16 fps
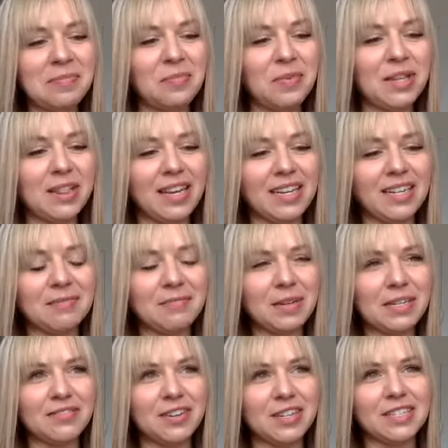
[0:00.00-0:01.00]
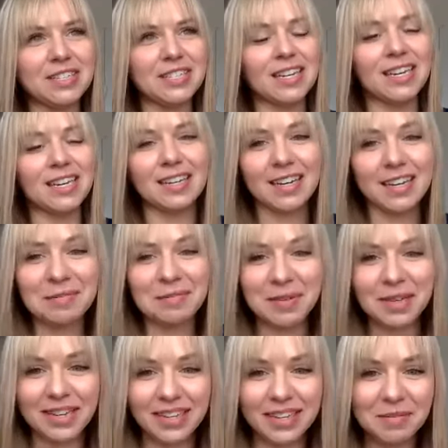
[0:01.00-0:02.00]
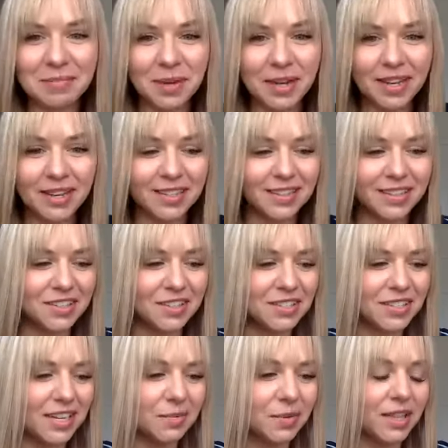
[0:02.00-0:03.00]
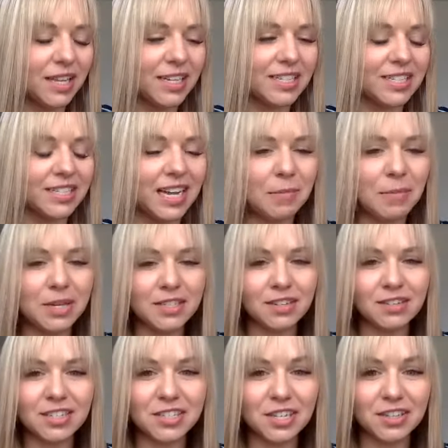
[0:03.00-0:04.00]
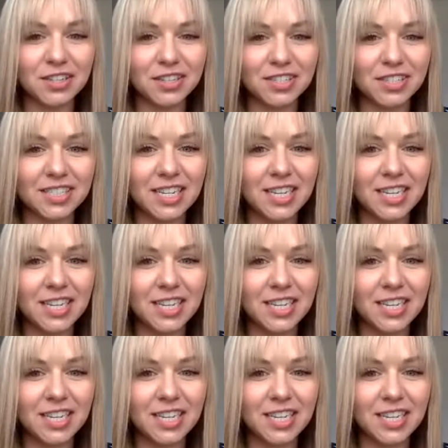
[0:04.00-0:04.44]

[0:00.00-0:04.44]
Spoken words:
we like, my friends and I, my leaders and I, we like to comment on each other's